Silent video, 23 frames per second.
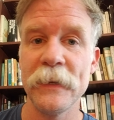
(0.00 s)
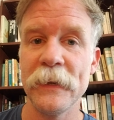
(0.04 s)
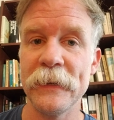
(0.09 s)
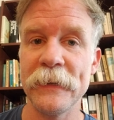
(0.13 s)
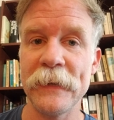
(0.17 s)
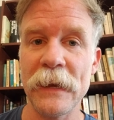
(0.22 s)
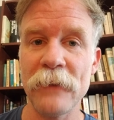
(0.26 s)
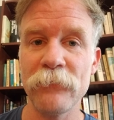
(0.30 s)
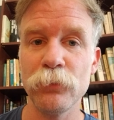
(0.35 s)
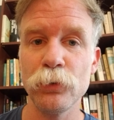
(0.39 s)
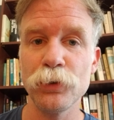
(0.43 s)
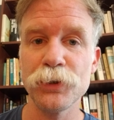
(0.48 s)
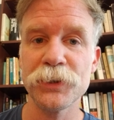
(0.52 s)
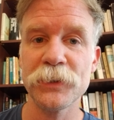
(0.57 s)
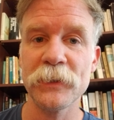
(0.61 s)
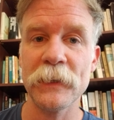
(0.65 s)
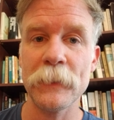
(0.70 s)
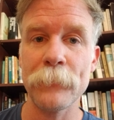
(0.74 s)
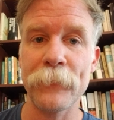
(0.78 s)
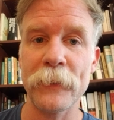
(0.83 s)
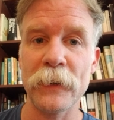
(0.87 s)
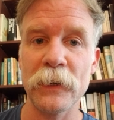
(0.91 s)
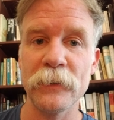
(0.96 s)
An
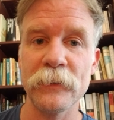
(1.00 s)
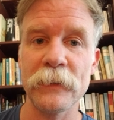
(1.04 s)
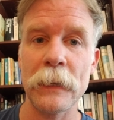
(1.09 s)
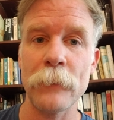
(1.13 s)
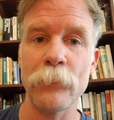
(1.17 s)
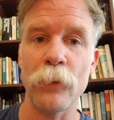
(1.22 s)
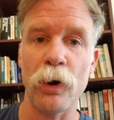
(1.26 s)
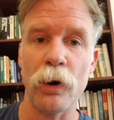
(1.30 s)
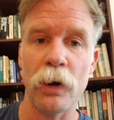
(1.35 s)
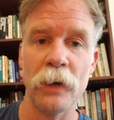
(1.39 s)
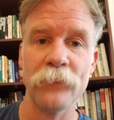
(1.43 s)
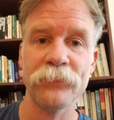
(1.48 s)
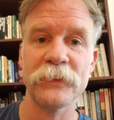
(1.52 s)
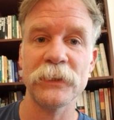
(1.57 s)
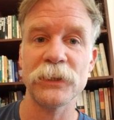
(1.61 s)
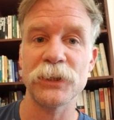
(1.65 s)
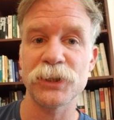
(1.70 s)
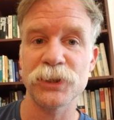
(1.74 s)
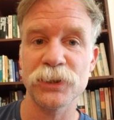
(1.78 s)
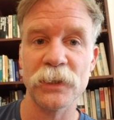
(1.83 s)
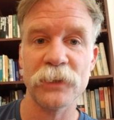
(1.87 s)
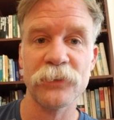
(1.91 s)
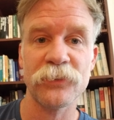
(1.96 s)
evolutionary paradigm often
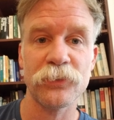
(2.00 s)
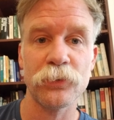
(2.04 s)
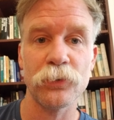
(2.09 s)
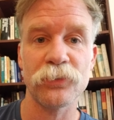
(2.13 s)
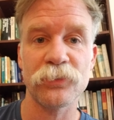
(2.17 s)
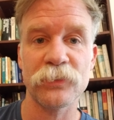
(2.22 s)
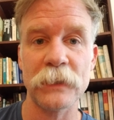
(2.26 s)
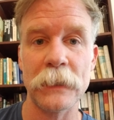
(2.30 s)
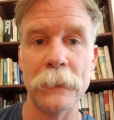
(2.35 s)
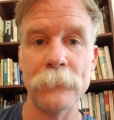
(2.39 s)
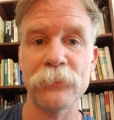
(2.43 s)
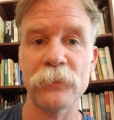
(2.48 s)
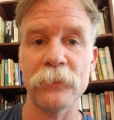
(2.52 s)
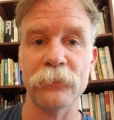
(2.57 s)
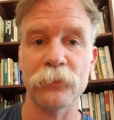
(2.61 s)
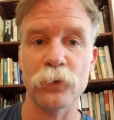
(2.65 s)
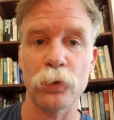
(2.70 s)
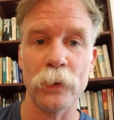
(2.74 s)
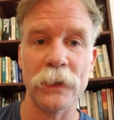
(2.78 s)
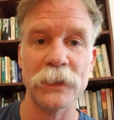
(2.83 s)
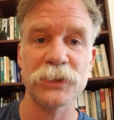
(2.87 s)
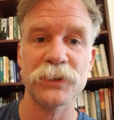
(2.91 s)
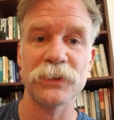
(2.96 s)
shuts those types of
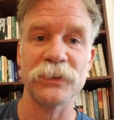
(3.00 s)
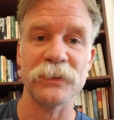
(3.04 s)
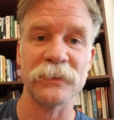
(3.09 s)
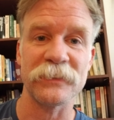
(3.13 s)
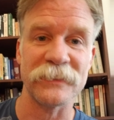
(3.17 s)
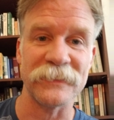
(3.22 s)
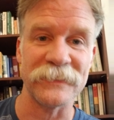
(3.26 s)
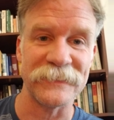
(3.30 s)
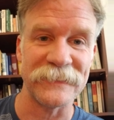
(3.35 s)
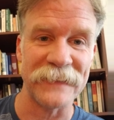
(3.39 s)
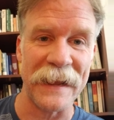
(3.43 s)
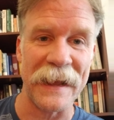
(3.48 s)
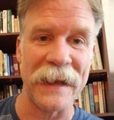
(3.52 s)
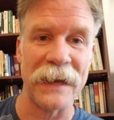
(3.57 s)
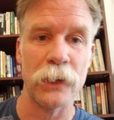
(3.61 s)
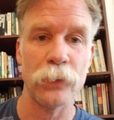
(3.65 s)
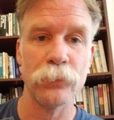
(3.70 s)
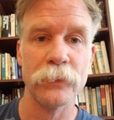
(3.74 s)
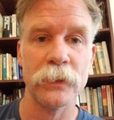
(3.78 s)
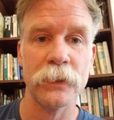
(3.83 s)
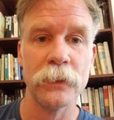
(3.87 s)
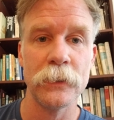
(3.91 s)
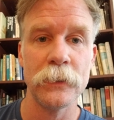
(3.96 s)
questions
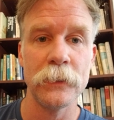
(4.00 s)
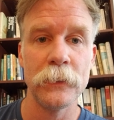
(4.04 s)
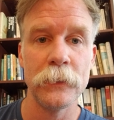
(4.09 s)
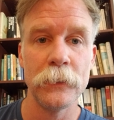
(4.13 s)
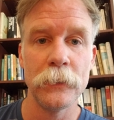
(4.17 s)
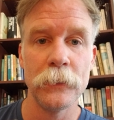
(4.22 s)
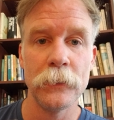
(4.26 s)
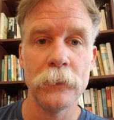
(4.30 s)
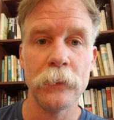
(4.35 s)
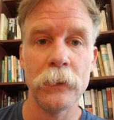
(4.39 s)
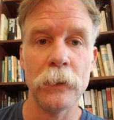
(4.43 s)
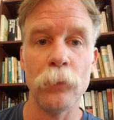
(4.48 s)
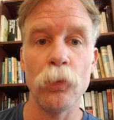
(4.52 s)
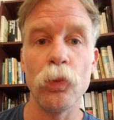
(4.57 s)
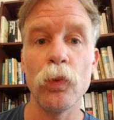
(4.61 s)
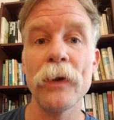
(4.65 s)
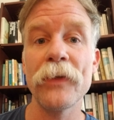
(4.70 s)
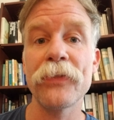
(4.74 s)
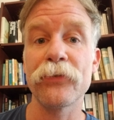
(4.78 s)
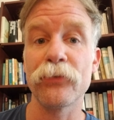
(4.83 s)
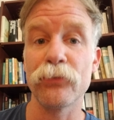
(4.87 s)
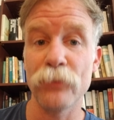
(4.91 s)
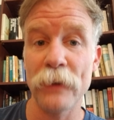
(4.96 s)
down
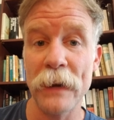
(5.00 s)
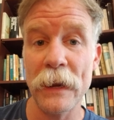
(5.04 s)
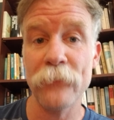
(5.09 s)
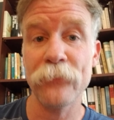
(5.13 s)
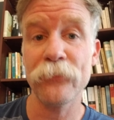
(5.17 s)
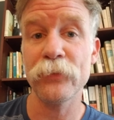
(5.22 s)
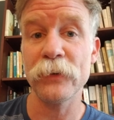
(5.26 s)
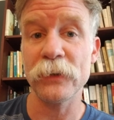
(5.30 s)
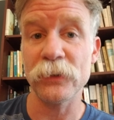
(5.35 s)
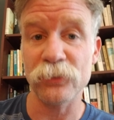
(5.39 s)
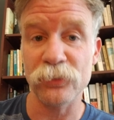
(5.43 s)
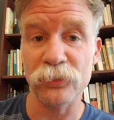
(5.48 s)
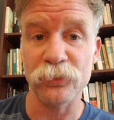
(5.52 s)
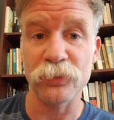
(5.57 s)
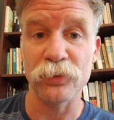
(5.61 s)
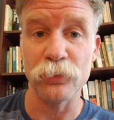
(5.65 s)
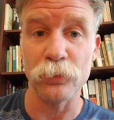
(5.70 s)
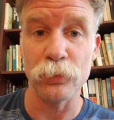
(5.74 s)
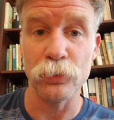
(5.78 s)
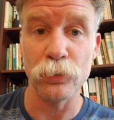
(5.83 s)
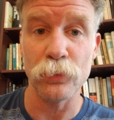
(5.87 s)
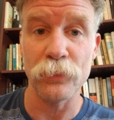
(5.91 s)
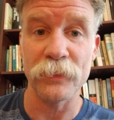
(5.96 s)
with reference
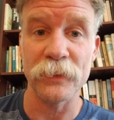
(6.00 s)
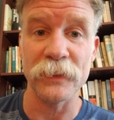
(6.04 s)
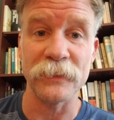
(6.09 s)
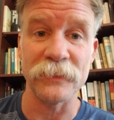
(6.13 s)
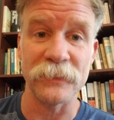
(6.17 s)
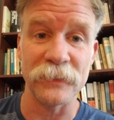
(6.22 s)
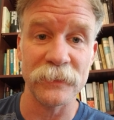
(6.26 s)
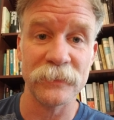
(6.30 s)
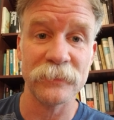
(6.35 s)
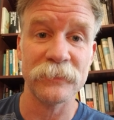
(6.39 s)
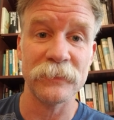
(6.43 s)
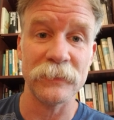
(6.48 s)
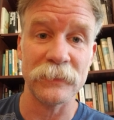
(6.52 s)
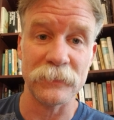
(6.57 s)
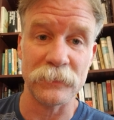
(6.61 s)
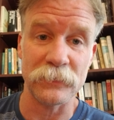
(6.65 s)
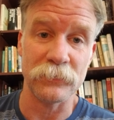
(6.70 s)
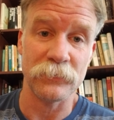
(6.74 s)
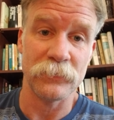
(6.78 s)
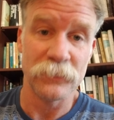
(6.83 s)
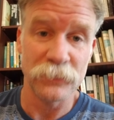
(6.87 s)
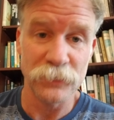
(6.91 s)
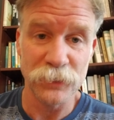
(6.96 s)
to the
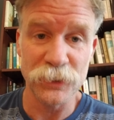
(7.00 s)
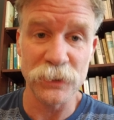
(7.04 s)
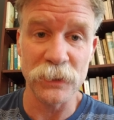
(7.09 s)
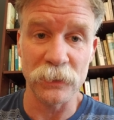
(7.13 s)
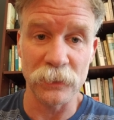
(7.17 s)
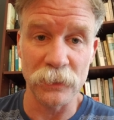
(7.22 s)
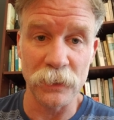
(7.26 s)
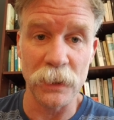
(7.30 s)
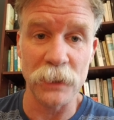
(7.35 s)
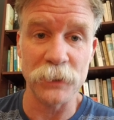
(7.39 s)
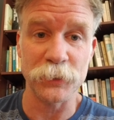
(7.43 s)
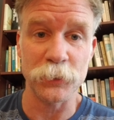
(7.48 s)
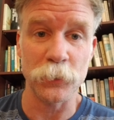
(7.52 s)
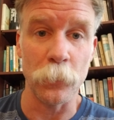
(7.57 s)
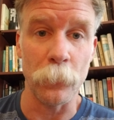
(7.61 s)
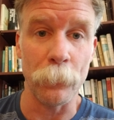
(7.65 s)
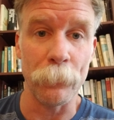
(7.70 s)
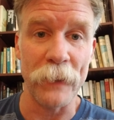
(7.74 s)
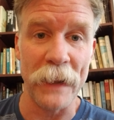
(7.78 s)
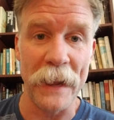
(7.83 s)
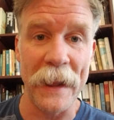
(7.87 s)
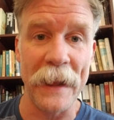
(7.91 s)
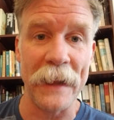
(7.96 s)
distant geological
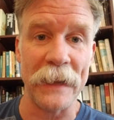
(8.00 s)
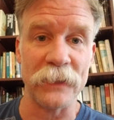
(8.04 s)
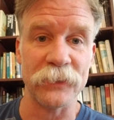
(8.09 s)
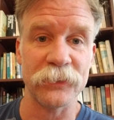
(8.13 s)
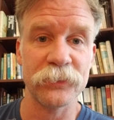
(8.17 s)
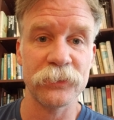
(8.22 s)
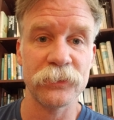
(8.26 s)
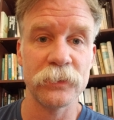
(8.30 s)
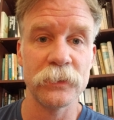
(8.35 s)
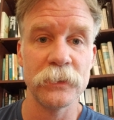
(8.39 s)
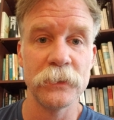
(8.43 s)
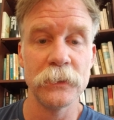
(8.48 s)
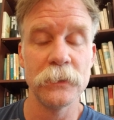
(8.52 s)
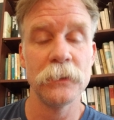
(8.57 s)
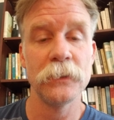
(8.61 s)
past.